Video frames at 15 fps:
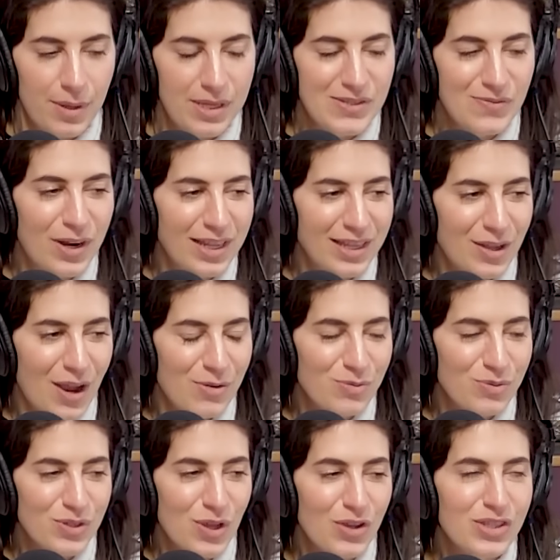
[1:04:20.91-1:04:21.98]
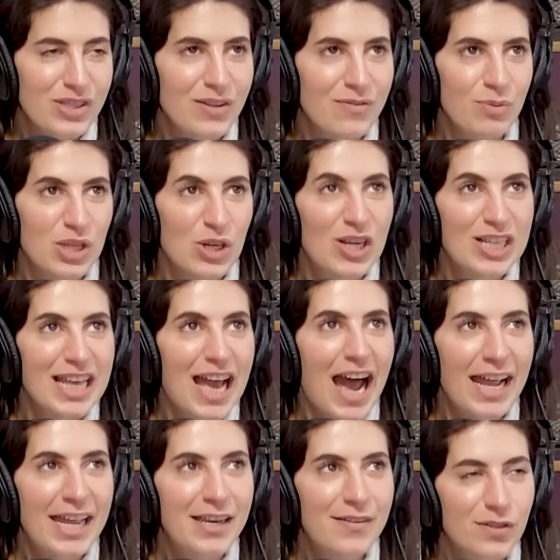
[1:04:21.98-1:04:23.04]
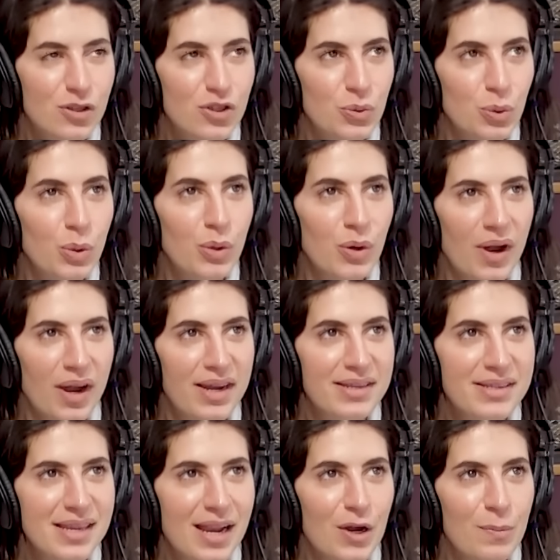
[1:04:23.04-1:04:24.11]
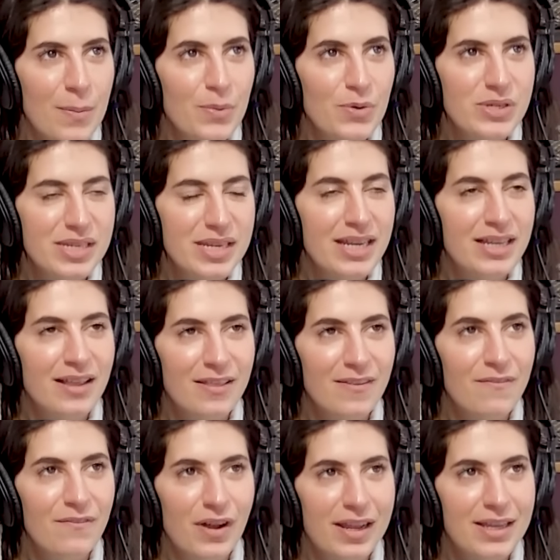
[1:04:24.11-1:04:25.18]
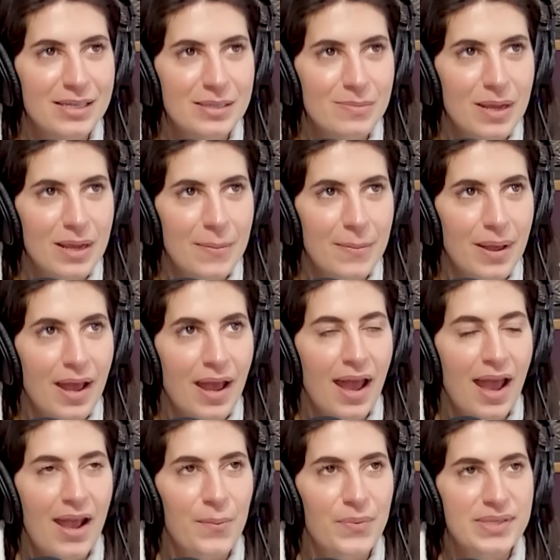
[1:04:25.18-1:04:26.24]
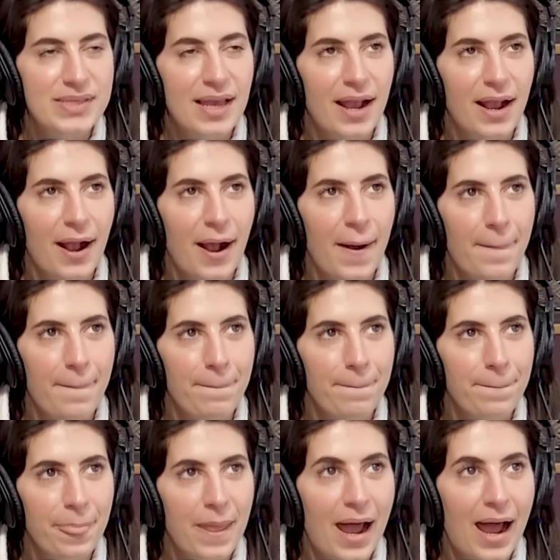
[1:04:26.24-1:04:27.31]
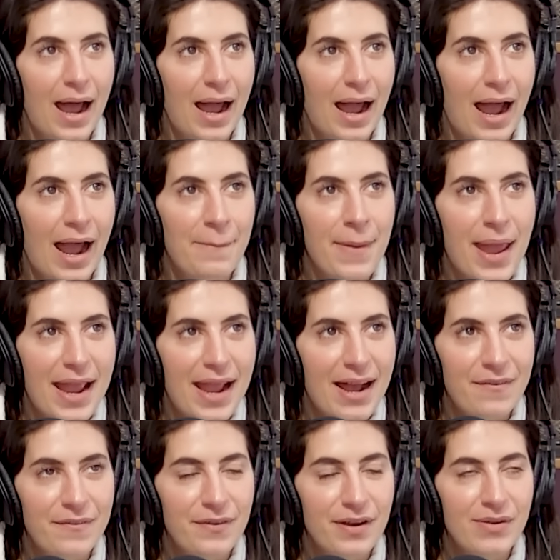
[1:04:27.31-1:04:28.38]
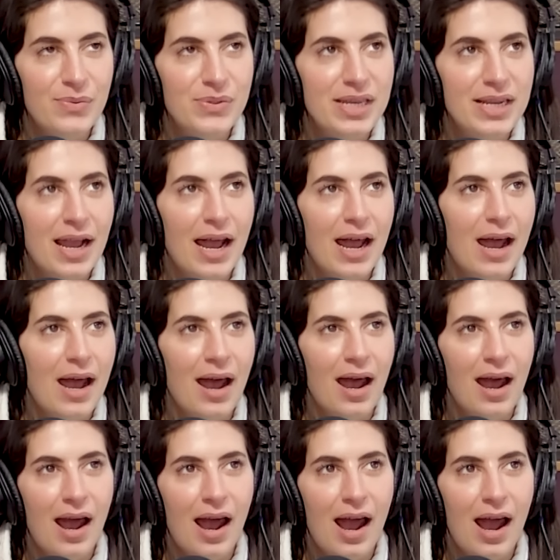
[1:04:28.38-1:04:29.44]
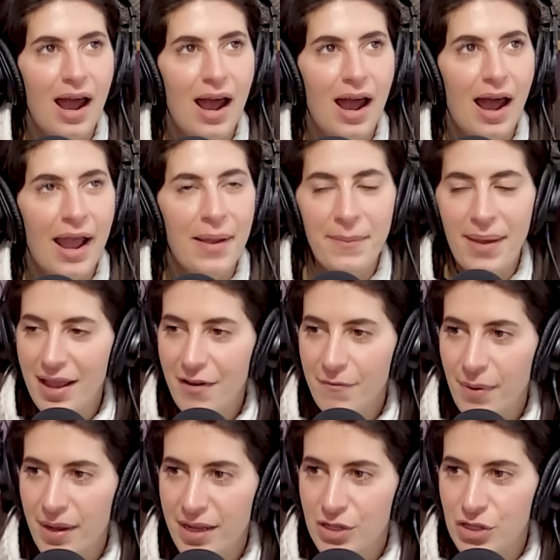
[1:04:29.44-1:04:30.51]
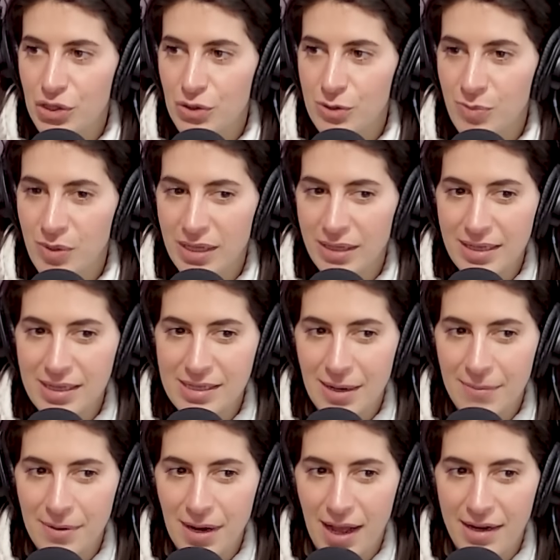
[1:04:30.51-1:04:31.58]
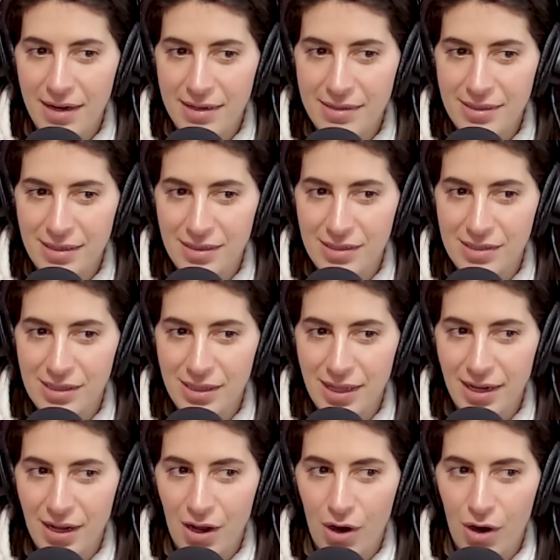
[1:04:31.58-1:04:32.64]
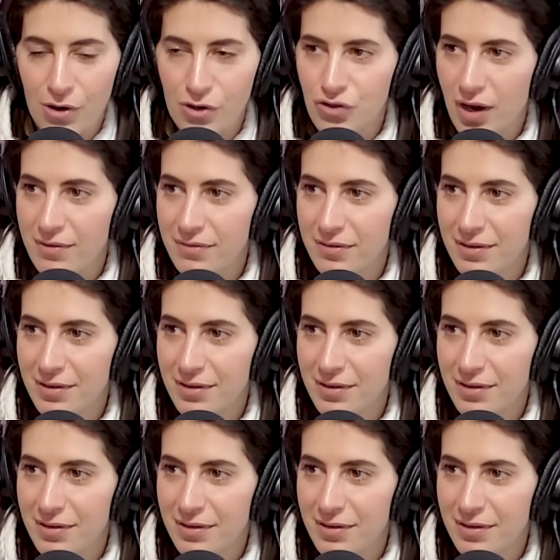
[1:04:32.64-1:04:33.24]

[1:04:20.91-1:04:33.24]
It's funny that I saw the during the height of the Juul craze. I remember seeing like the funniest meme. It was like um, I may have it was like I may have my issues, but at least I'm not addicted to like a hard drive.